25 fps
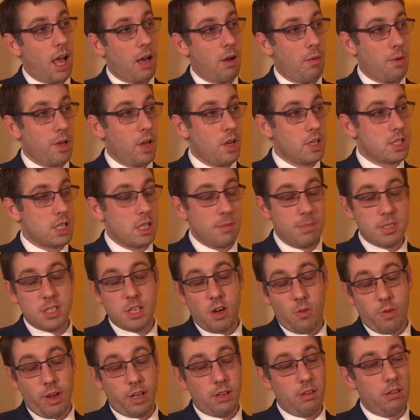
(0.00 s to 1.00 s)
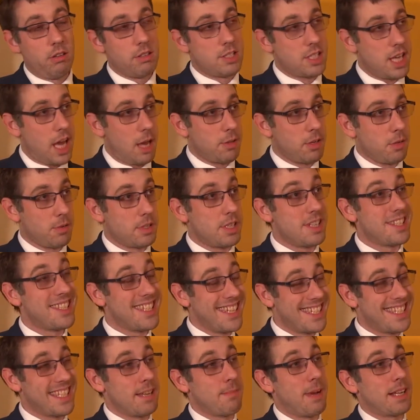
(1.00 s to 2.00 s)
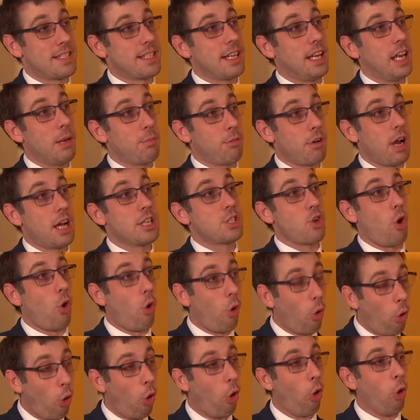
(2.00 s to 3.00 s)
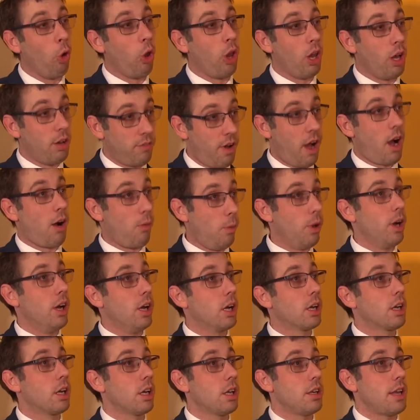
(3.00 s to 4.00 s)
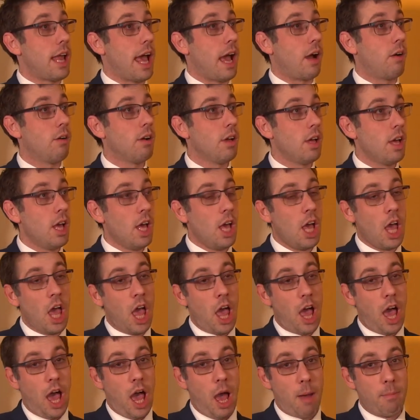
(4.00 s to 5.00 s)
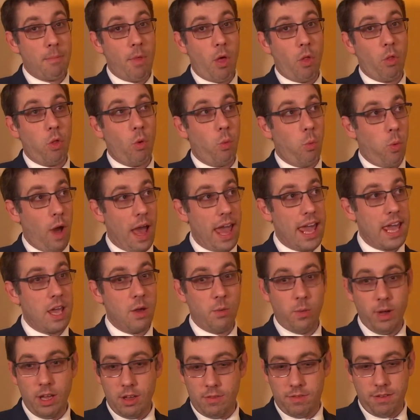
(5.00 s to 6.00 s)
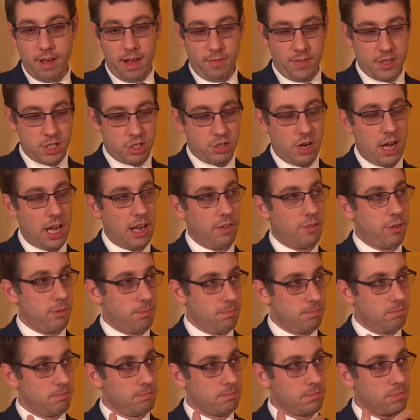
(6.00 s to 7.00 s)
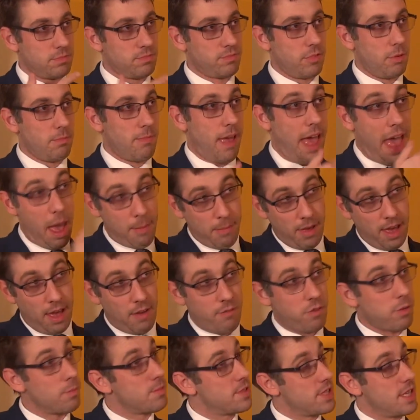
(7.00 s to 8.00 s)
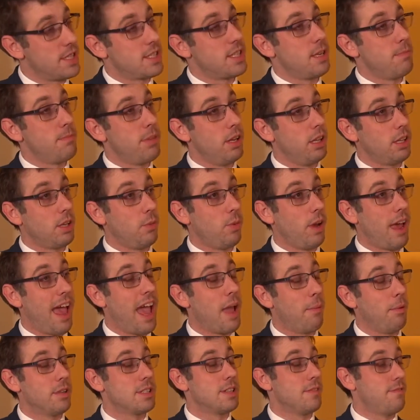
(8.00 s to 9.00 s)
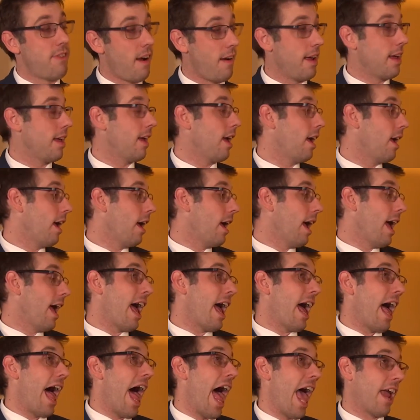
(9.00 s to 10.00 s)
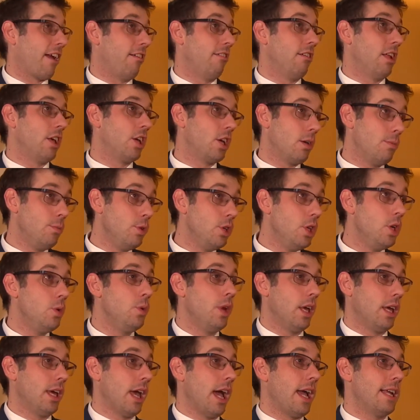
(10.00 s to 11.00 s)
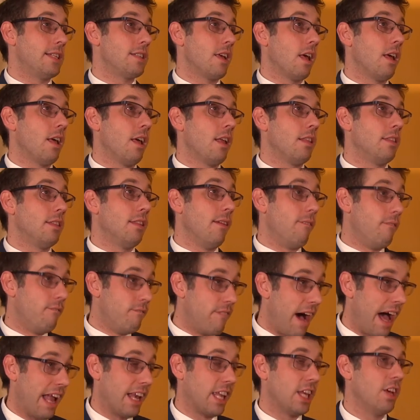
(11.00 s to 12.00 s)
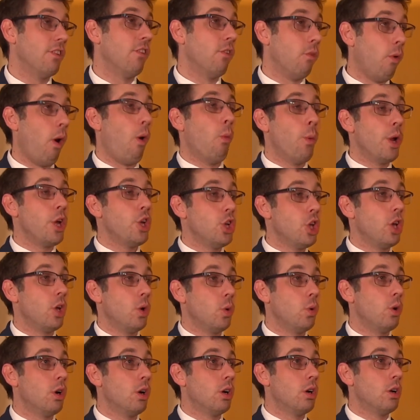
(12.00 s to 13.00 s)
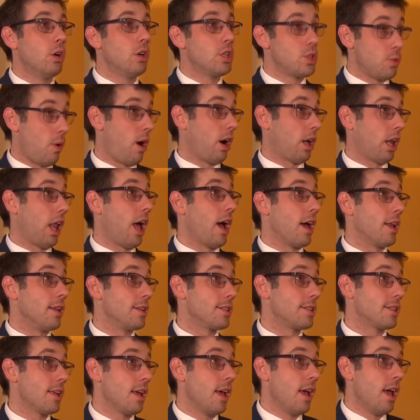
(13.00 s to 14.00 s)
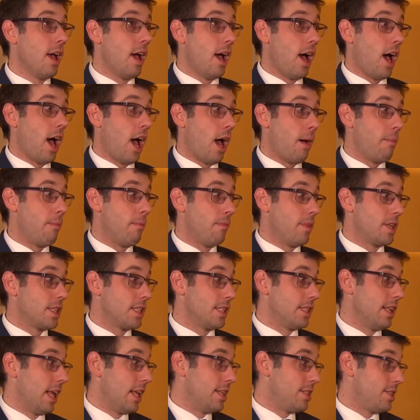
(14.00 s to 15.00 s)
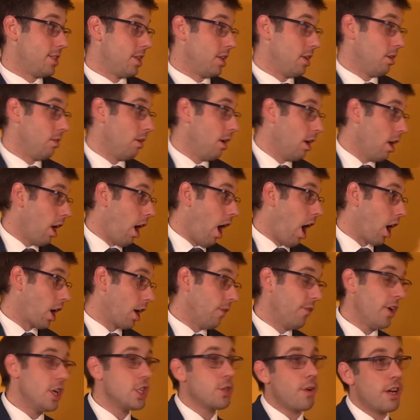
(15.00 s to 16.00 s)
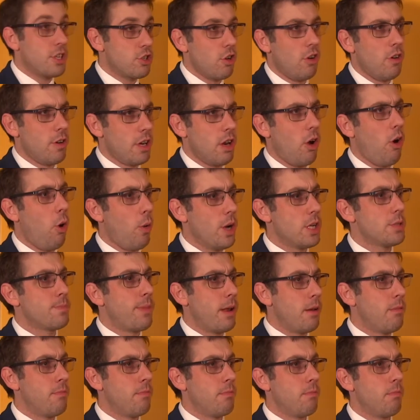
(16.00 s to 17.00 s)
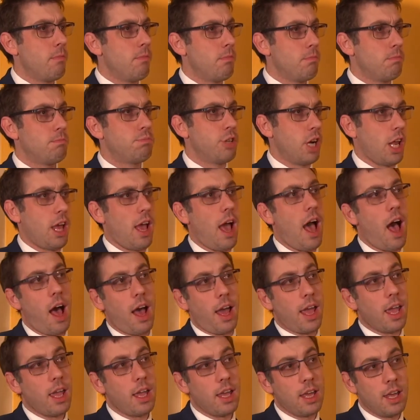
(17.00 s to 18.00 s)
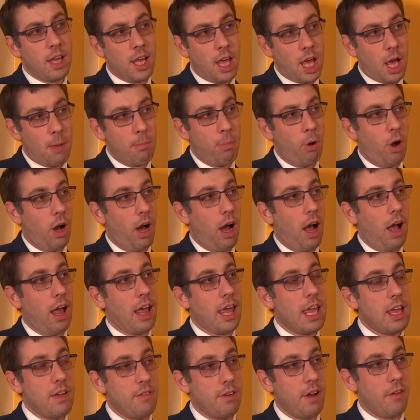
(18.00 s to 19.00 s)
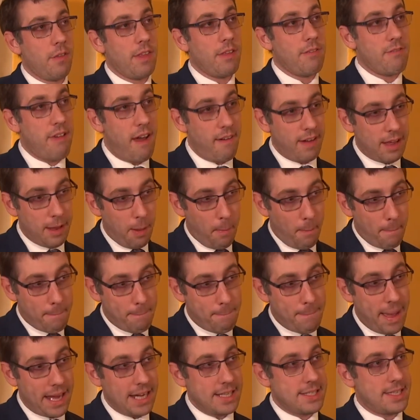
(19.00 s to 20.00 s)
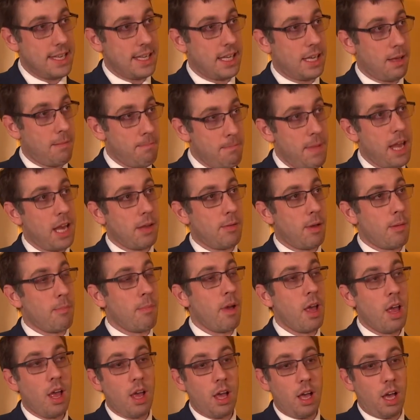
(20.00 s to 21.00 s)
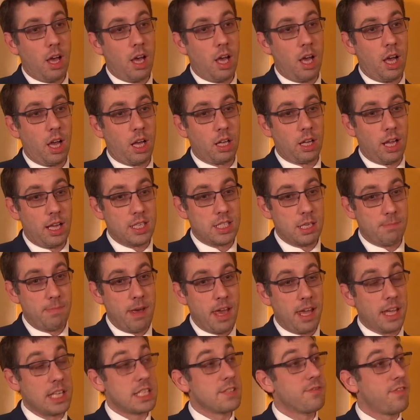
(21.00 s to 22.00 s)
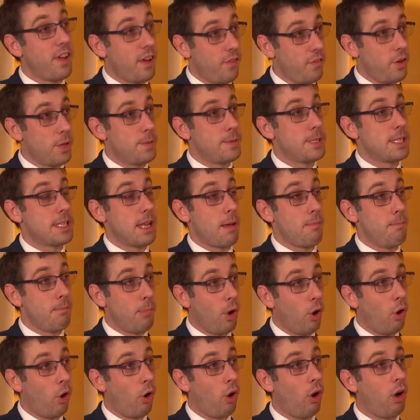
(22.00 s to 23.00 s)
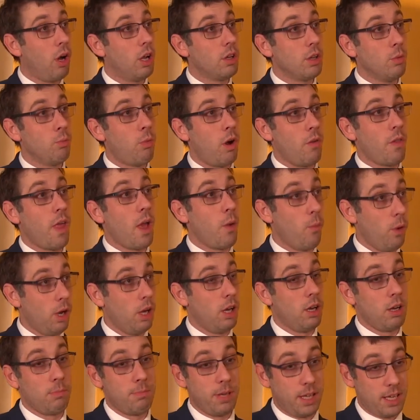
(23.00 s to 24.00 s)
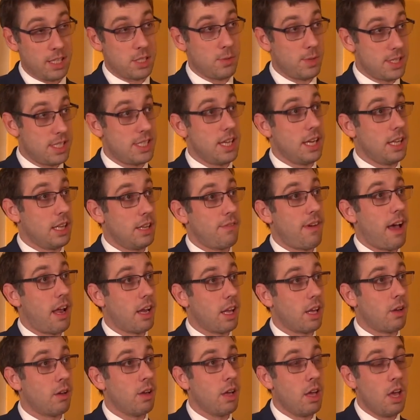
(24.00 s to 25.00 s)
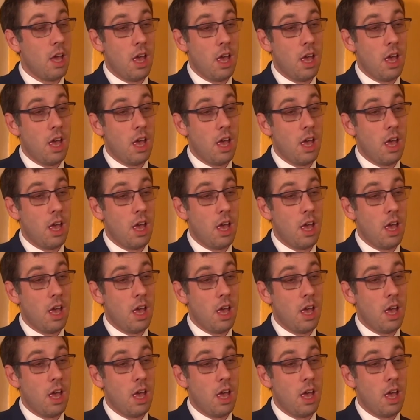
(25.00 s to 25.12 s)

We use the software called Times Up to systematically price all of our work now. The way we've had the training from Emma and from System Builder, we're able to very accurately communicate the value of what we do to our clients. This has led to our conversion rate's always been pretty high, but even at the very basic minimum, clients are paying us 50% more than what they were because they were seeing the value.